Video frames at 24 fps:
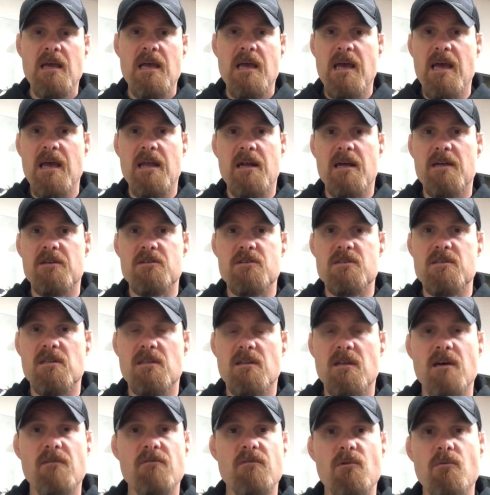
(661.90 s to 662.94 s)
and I just
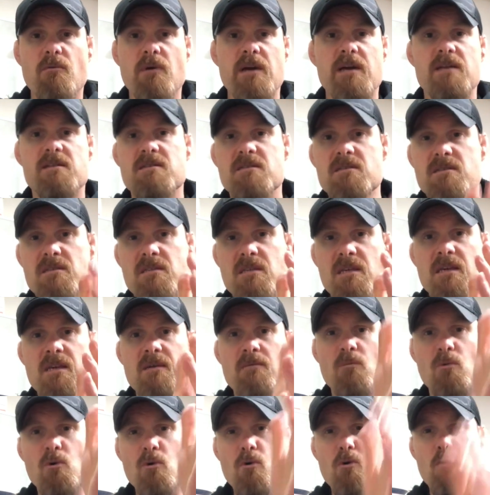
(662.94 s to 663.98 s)
love the way it
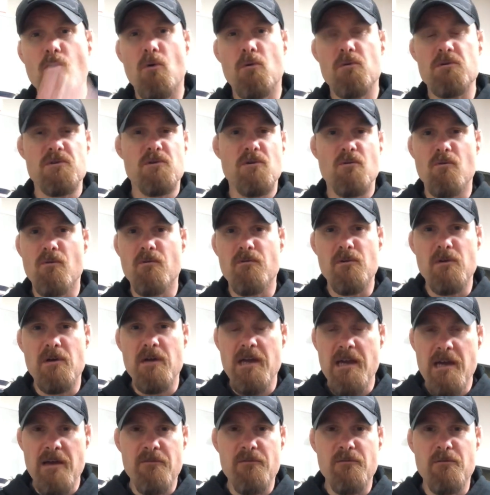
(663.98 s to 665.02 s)
steamrolls over
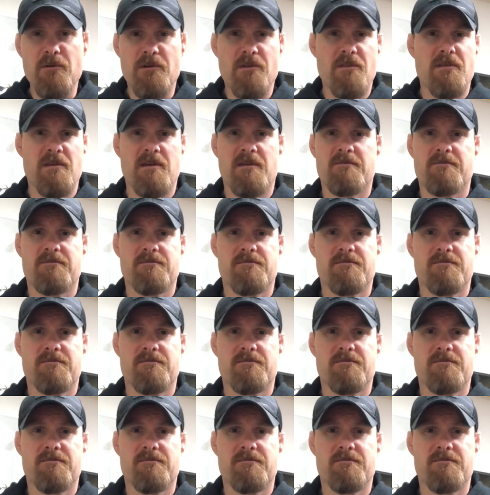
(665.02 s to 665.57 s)
everything.